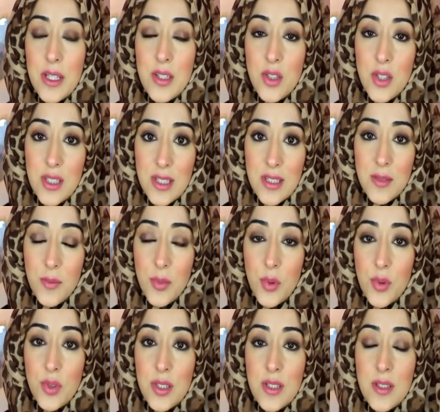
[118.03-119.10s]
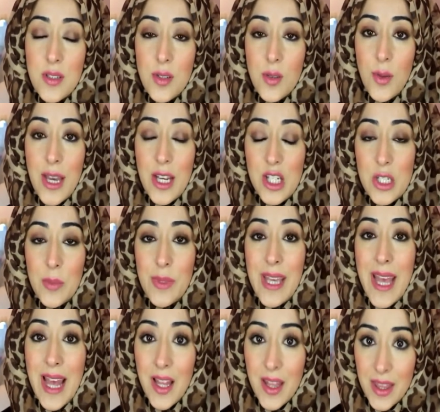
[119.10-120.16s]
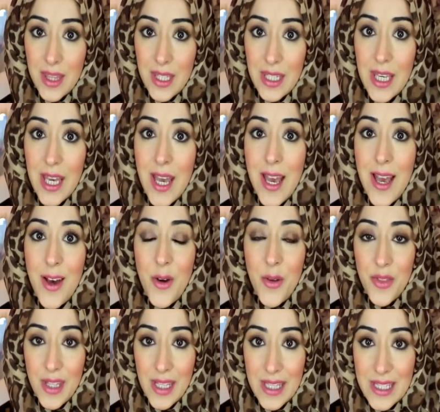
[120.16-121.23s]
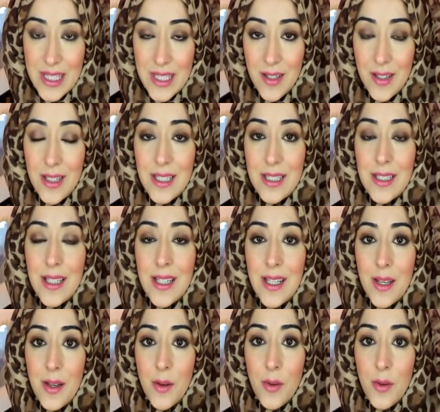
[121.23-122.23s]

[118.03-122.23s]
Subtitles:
but it's just as important to actually be healthy on the inside,